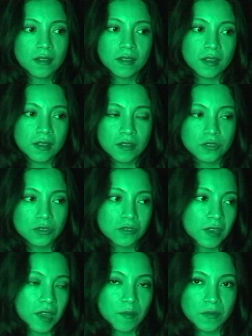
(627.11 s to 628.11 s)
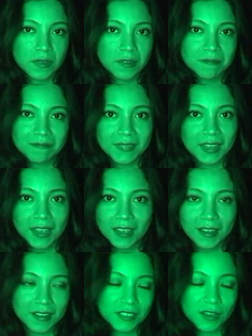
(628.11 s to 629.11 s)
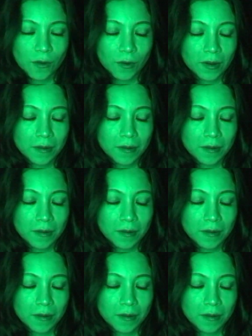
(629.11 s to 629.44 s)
Then I just kept taking a shower.